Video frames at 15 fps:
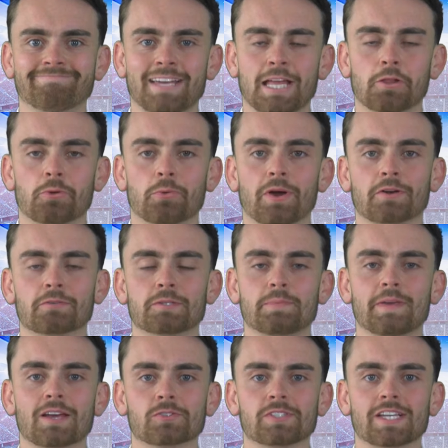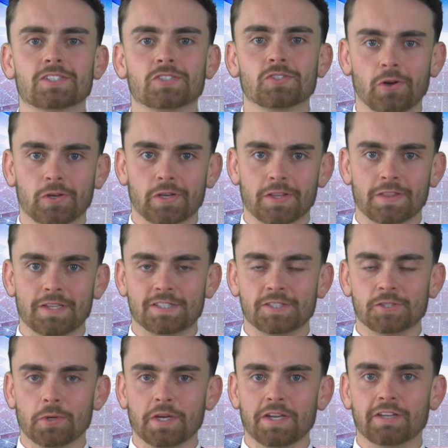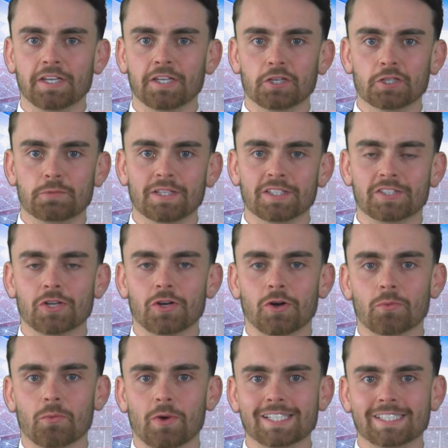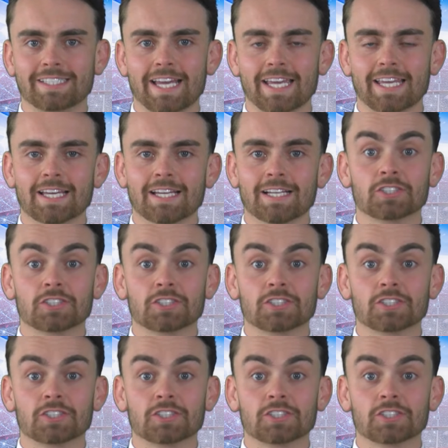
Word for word: Hello and welcome to PLZ Soccer. This is your evening news bulletin on Wednesday.